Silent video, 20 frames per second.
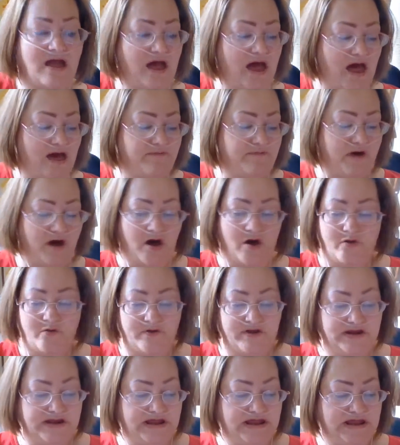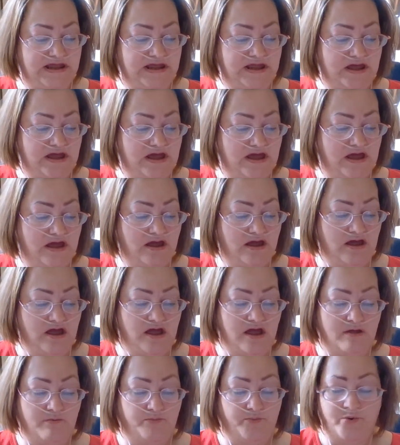I've already
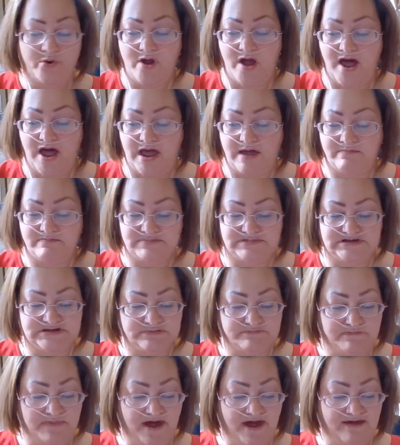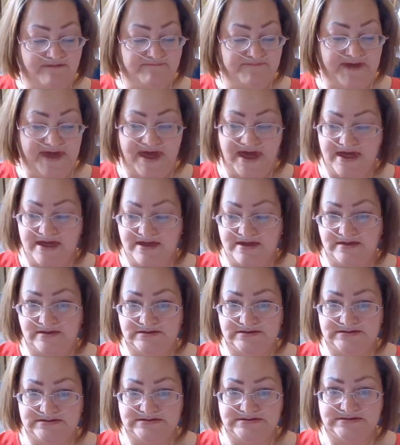primed my
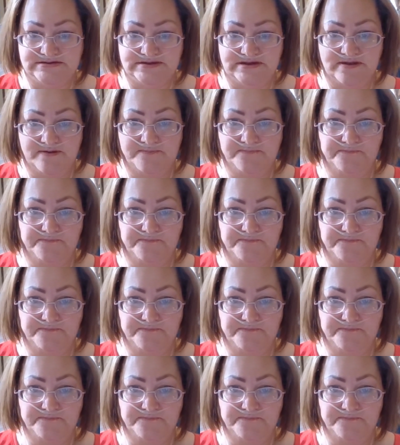face